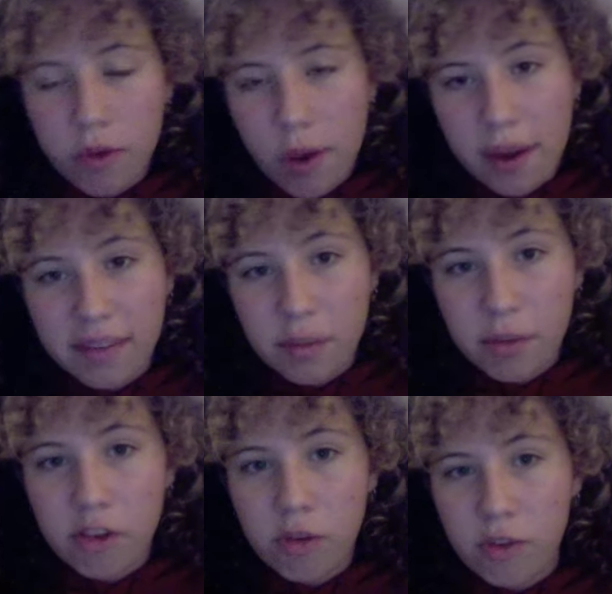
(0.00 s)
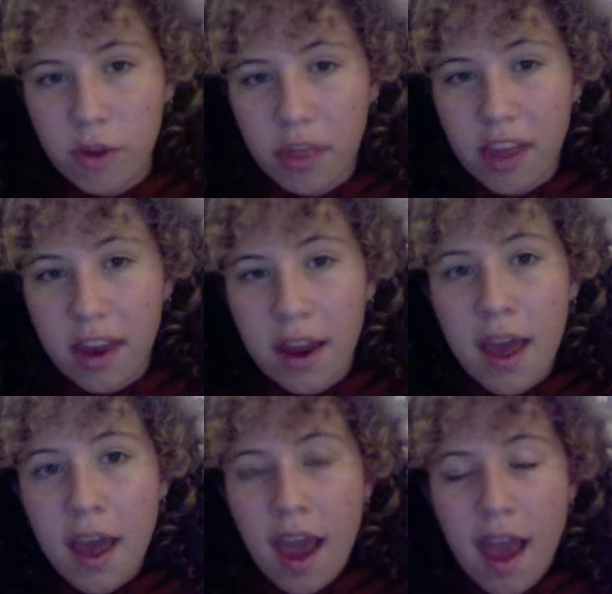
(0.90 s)
anorexic because she was so thin.
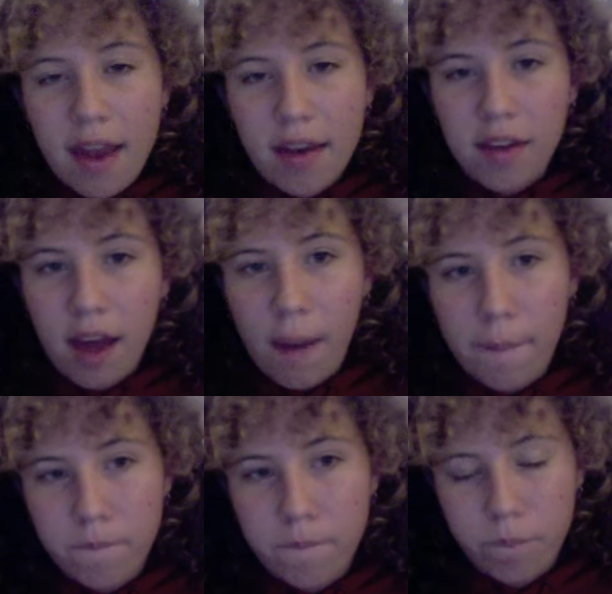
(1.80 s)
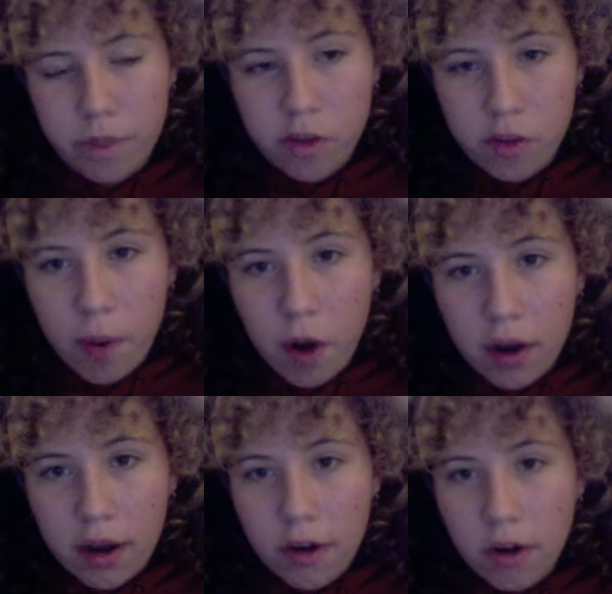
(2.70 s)
And there's a
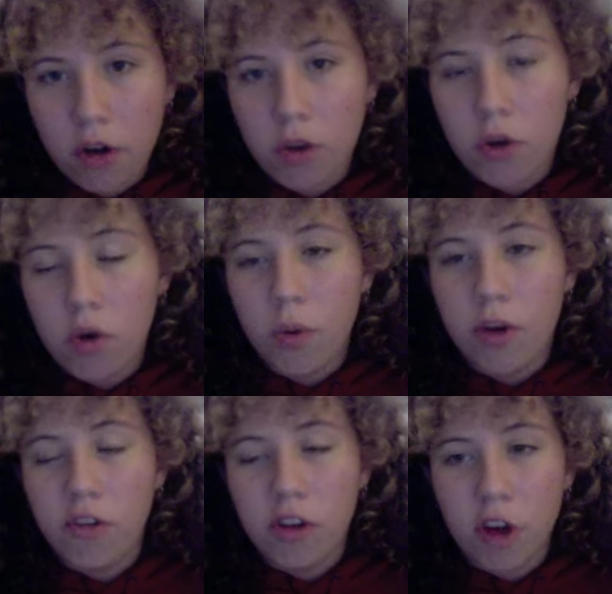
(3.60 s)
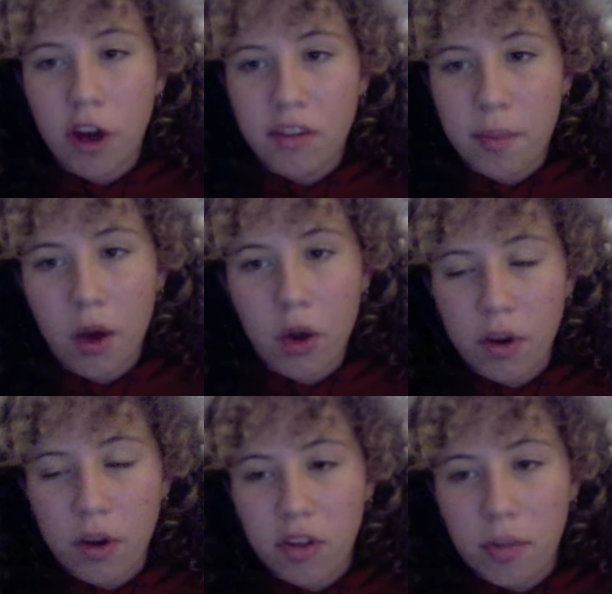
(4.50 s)
part in her article when she talks about
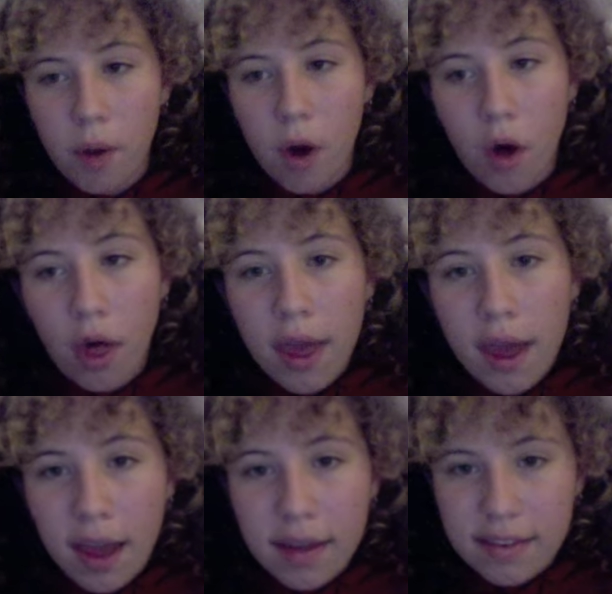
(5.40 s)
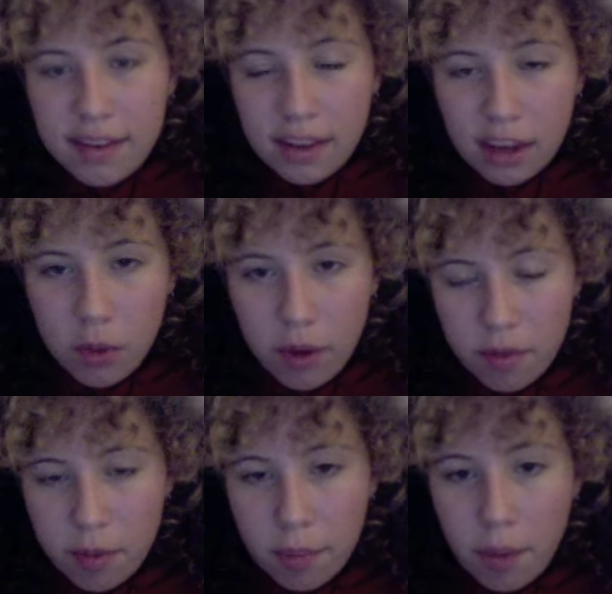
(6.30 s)
going to the mall and sneaking away
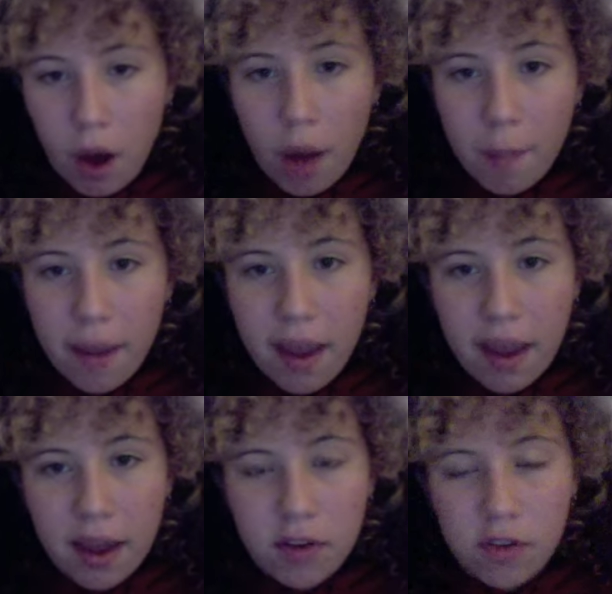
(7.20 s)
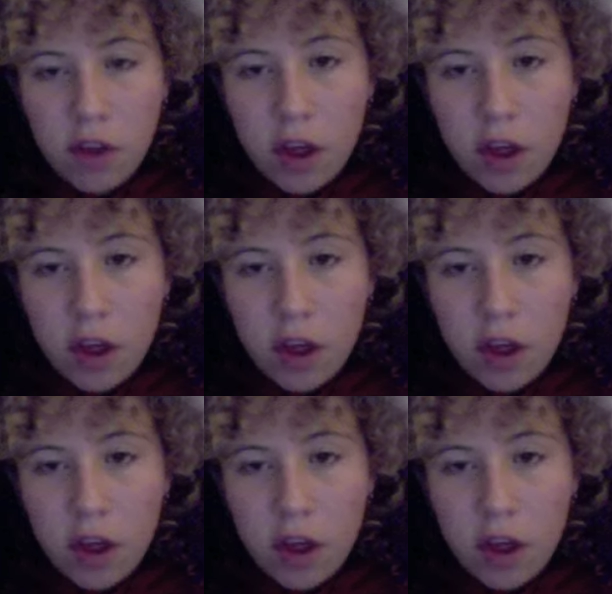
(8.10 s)
from her mom and